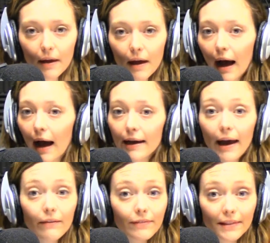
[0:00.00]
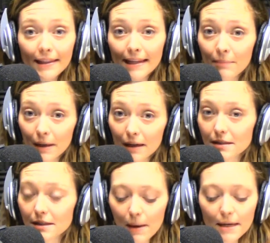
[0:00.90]
I have
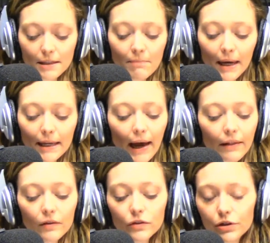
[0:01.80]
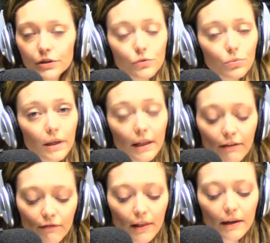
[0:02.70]
limited space in my calendar. It's really
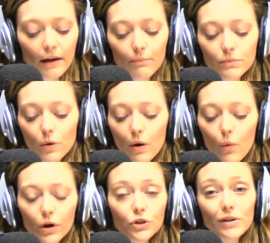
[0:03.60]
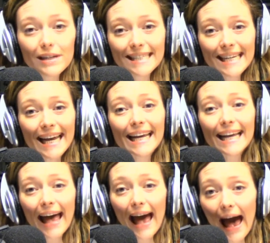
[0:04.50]
filling up, so I want you to
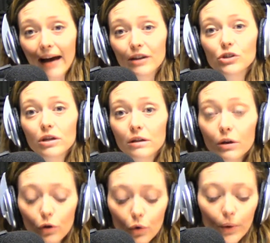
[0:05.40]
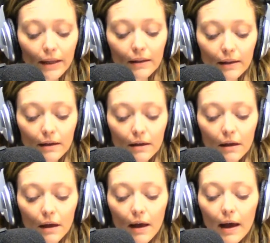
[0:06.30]
take action quickly.
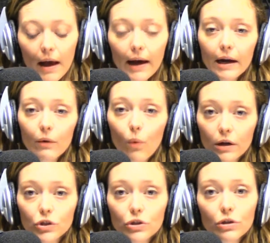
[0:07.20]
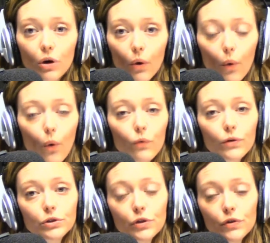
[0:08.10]
And I want you to go
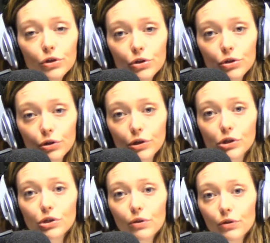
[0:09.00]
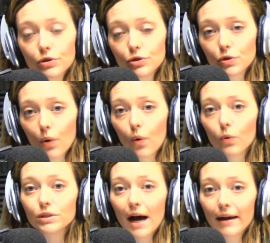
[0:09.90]
over to the
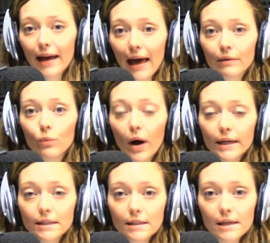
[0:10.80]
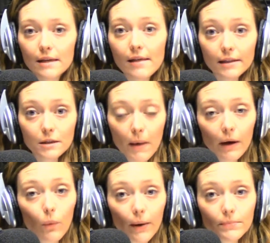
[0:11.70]
nourishthesoul.nyc, that's my
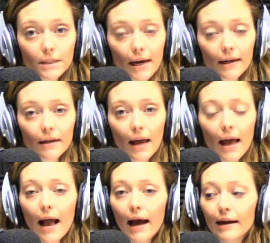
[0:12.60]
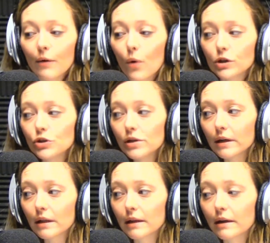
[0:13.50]
website, and I want you to
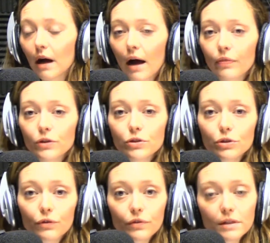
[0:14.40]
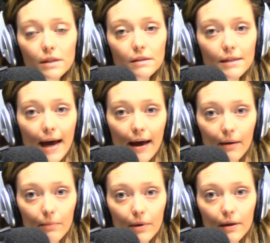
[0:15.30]
click on the services
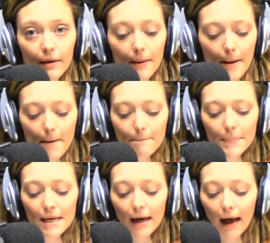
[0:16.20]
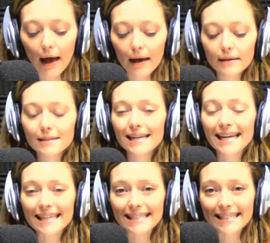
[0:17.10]
tab, because
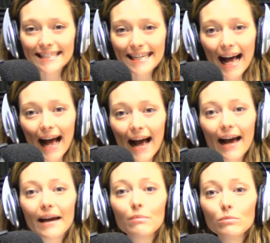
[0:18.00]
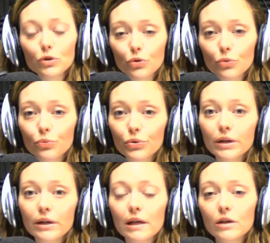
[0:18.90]
it's time to
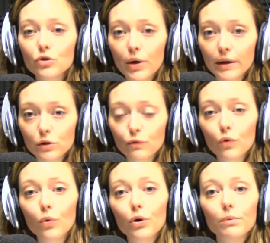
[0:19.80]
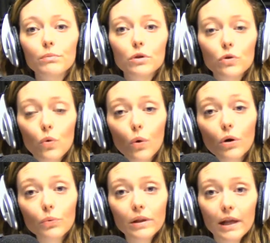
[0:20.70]
really transform your
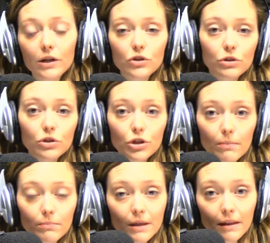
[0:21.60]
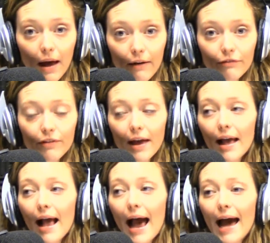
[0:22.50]
relationship to love
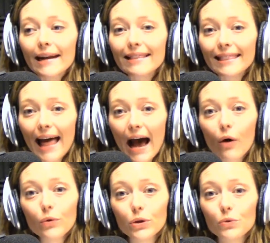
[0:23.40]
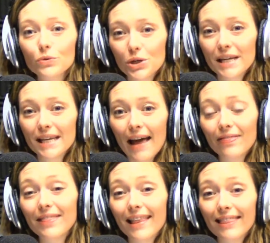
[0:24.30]
and allow you to get
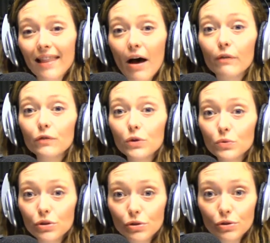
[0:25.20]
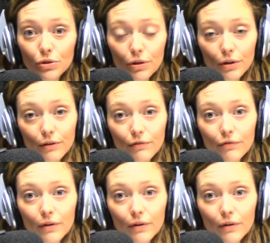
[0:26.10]
the love you deserve,